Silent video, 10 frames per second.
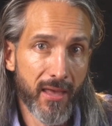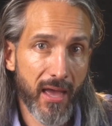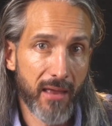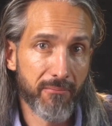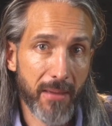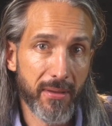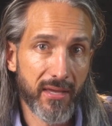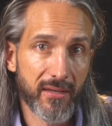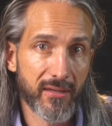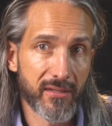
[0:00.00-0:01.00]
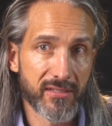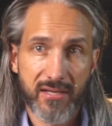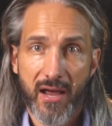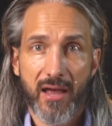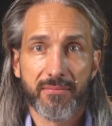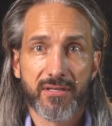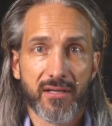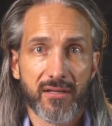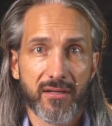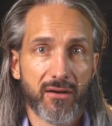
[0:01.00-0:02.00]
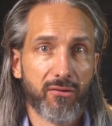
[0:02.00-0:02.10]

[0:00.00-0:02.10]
and maybe it's time to,